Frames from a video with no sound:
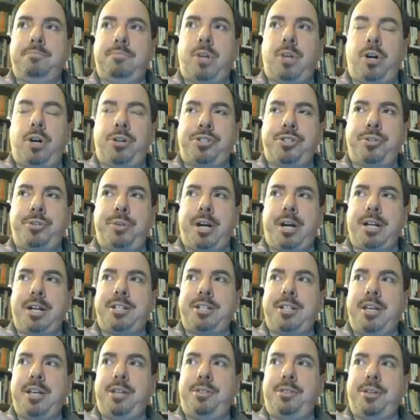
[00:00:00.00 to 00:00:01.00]
also an
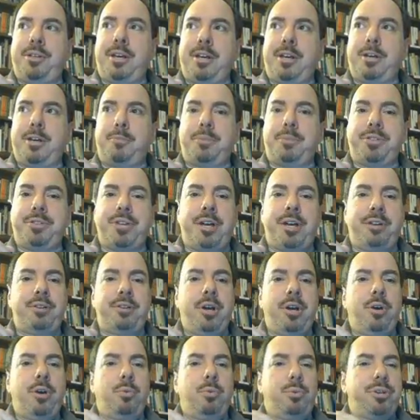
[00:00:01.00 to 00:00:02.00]
IT thing, but then
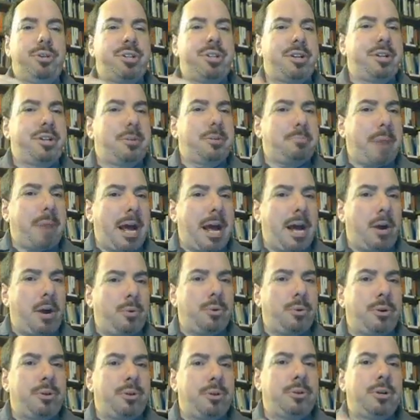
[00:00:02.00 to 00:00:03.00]
redundant
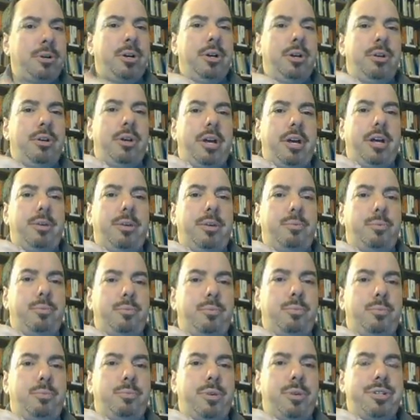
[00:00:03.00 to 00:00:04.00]
power and
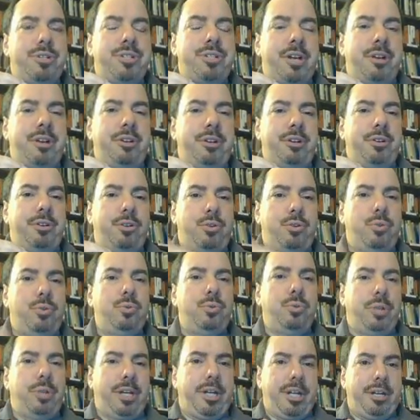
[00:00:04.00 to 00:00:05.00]
redundant
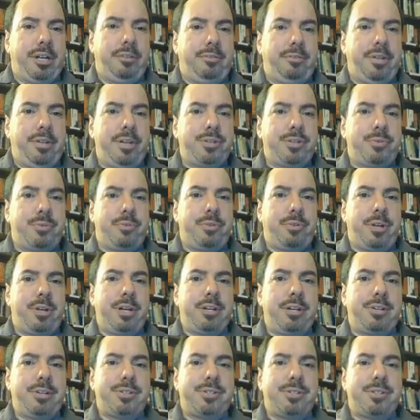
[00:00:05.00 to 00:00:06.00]
cooling. These are
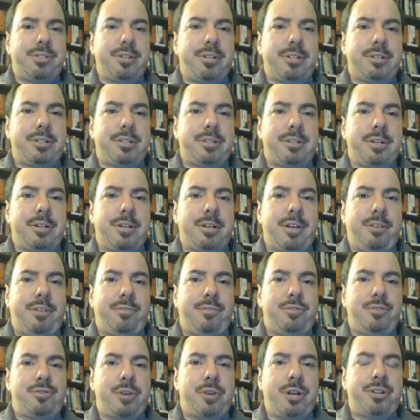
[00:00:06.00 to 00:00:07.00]
things that if
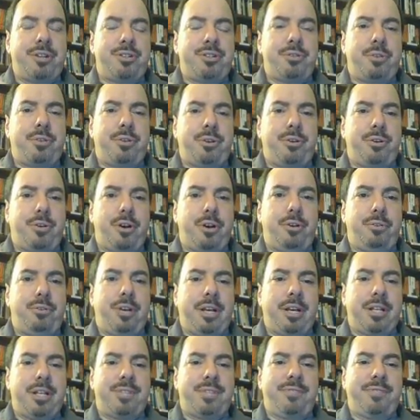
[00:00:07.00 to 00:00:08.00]
you're trying to do on your own,
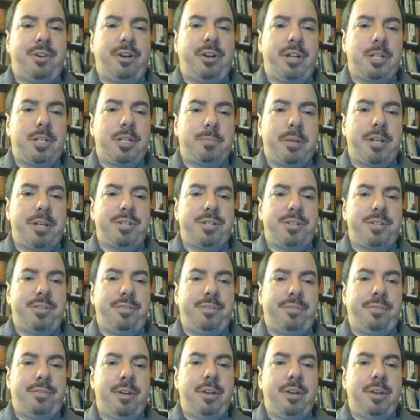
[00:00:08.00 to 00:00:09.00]
it gets very
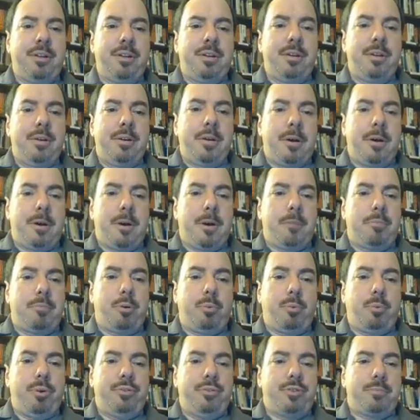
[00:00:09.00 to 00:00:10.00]
expensive.
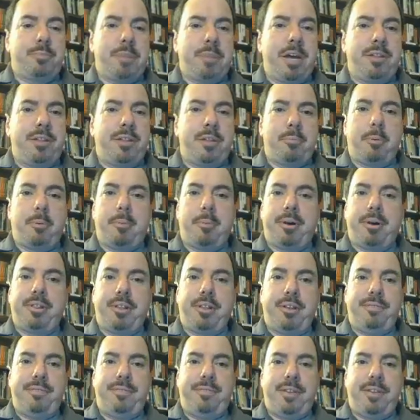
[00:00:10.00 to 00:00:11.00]
But we would just pay them a
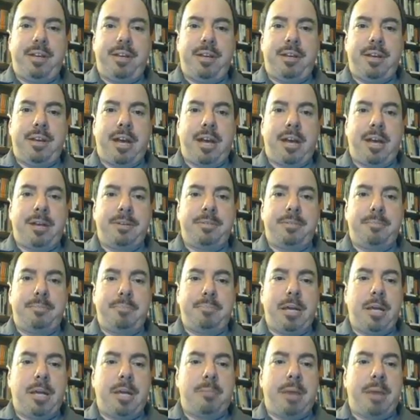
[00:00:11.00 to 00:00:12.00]
monthly fee and
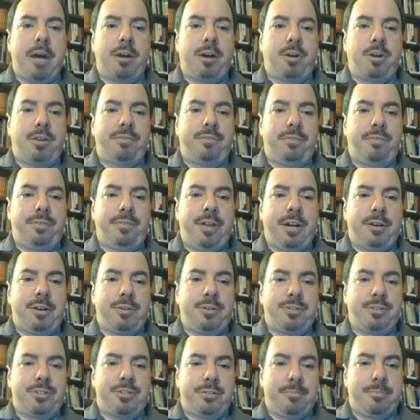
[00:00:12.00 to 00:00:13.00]
piggyback off of
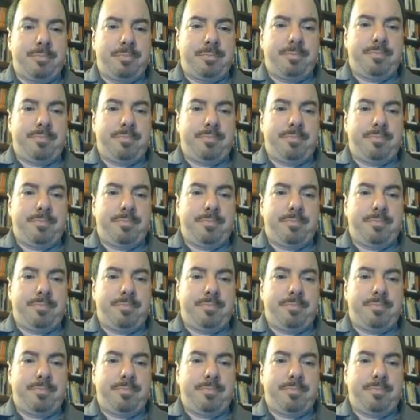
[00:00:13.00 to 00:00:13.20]
theirs.